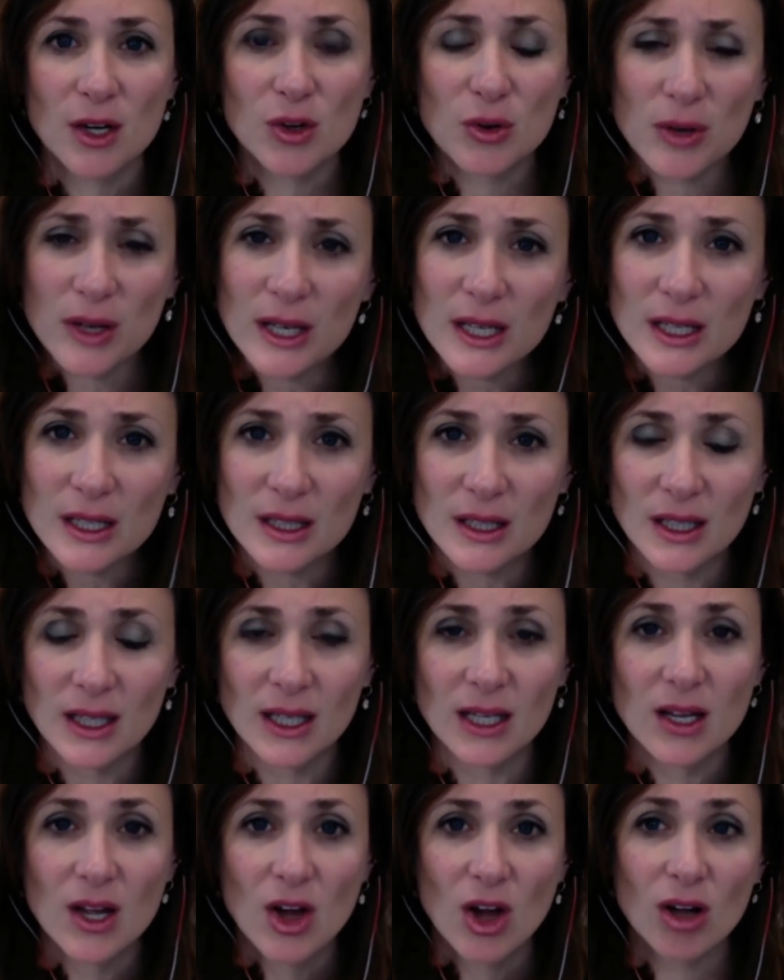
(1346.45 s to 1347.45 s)

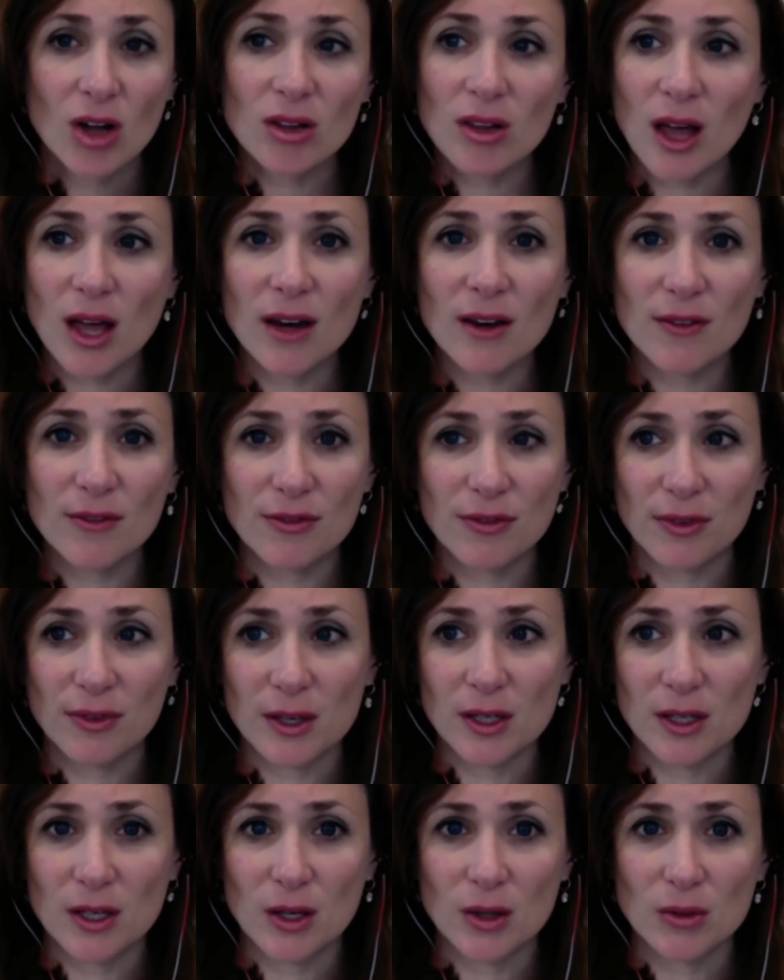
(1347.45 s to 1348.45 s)
critically, a lot of
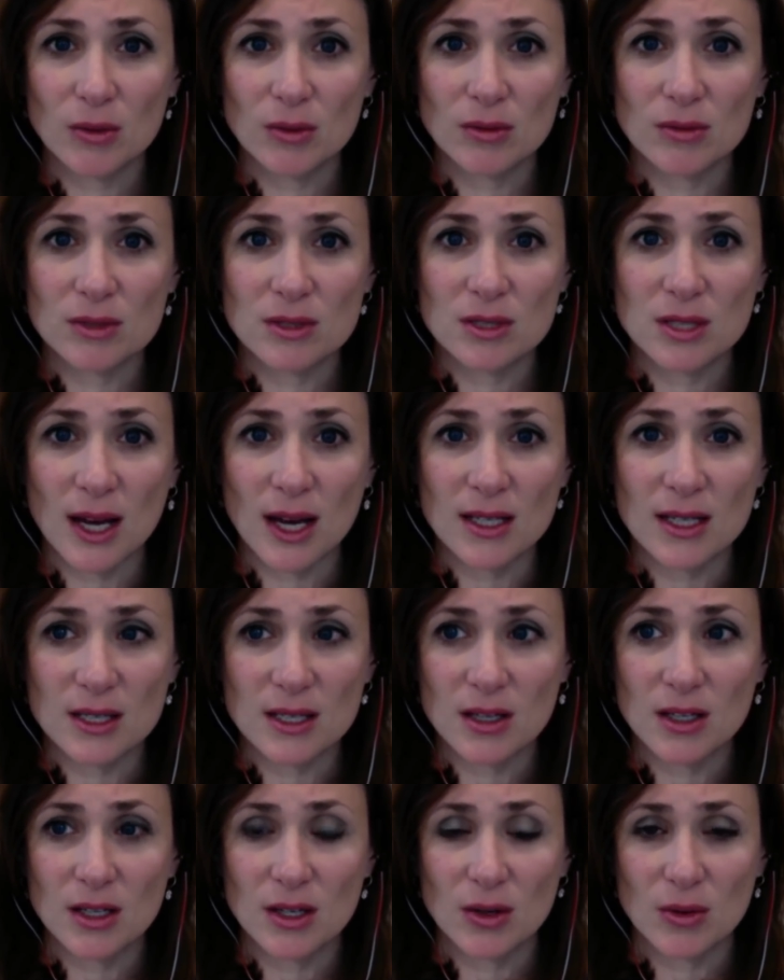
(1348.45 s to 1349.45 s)
you know science
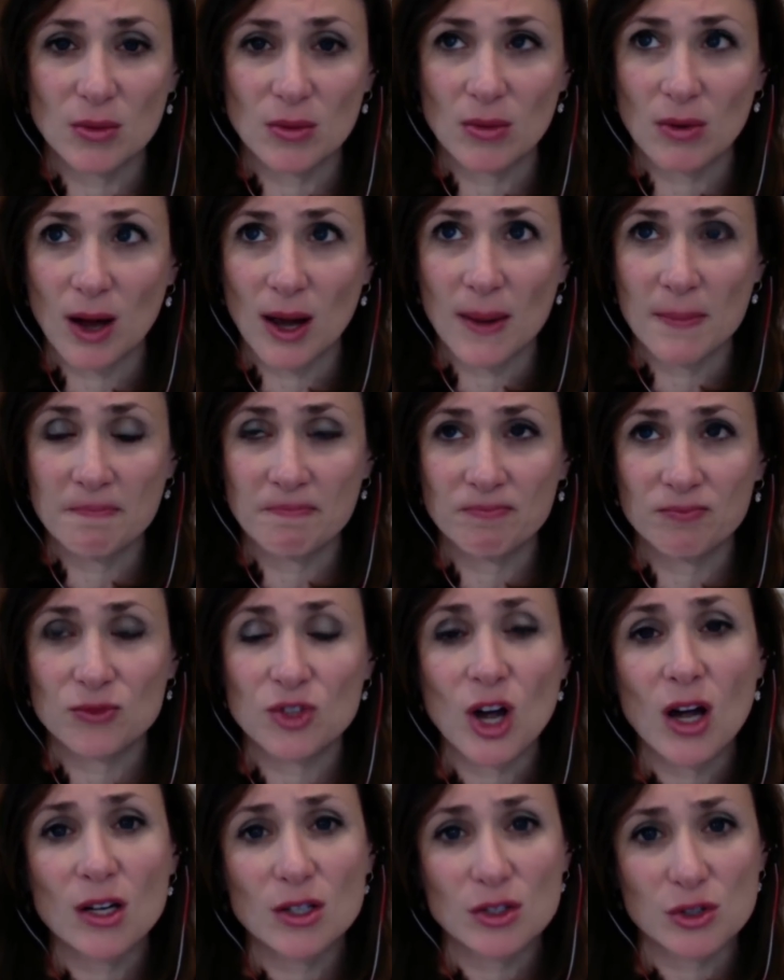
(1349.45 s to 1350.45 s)
you know um,
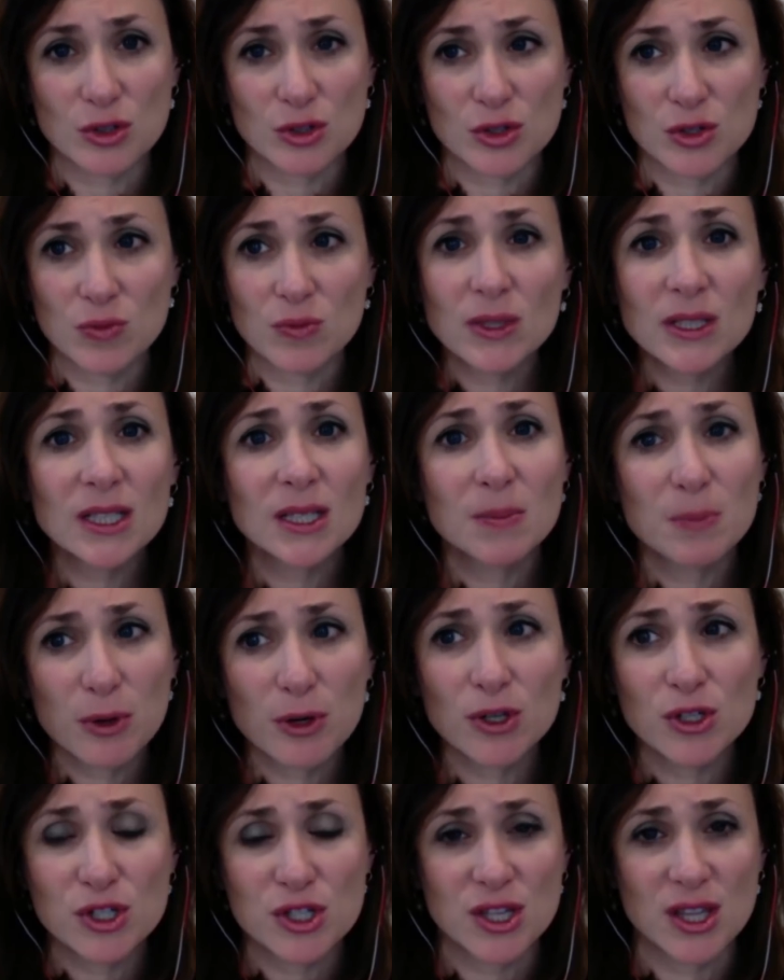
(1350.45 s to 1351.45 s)
doctors really
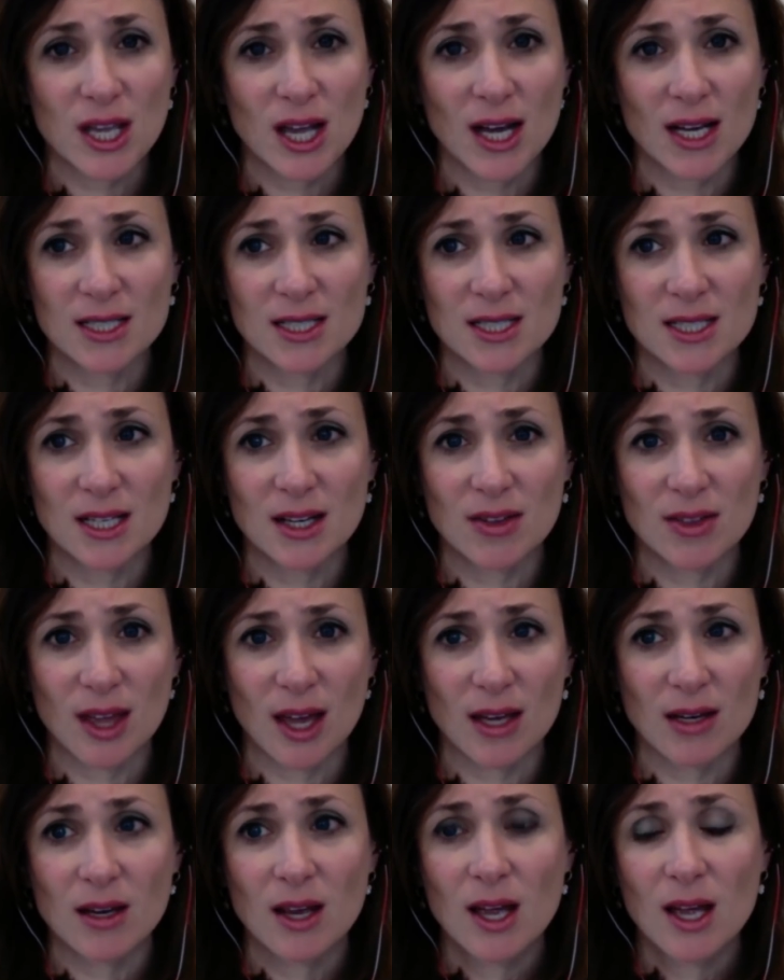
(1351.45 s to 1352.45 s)
push the idea
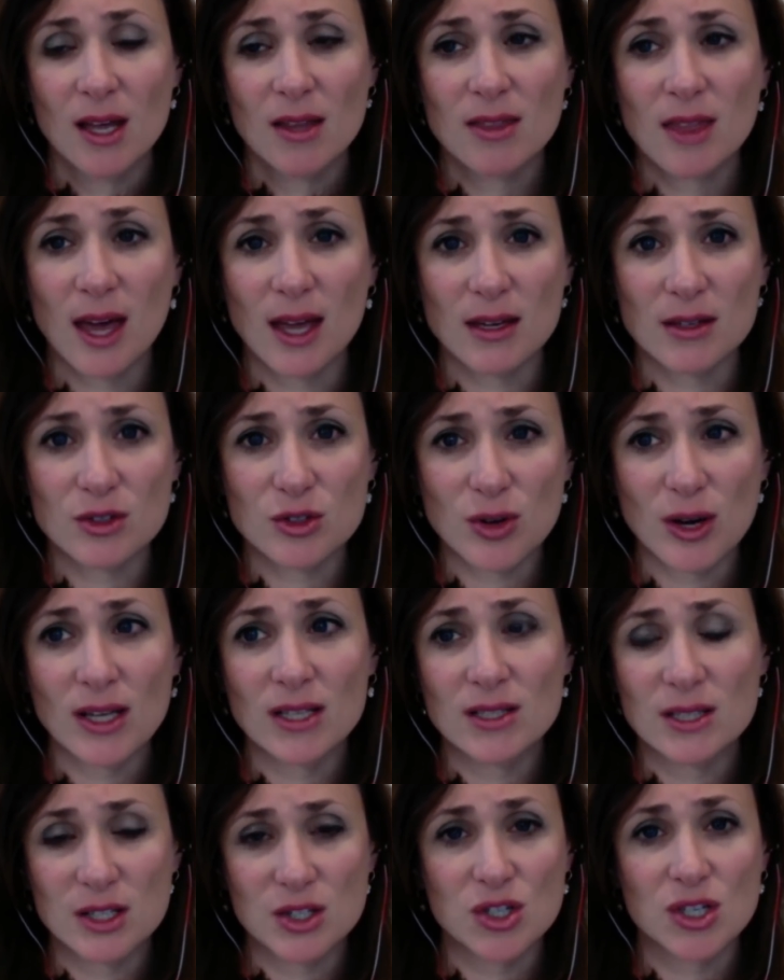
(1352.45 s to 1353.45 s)
that that
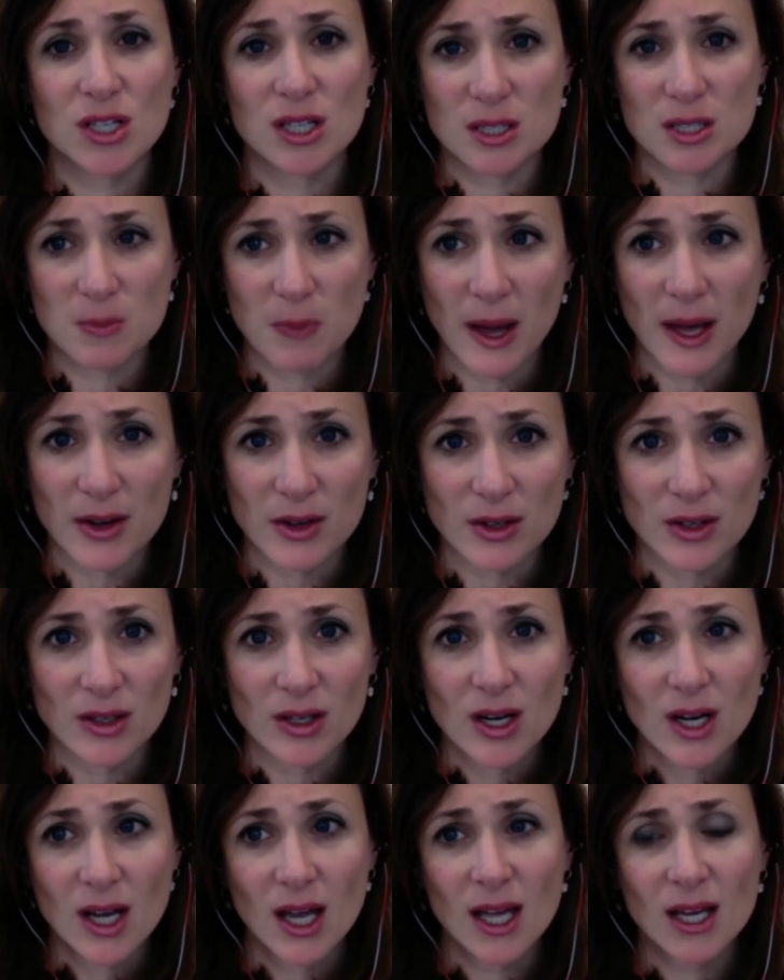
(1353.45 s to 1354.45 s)
transition is better.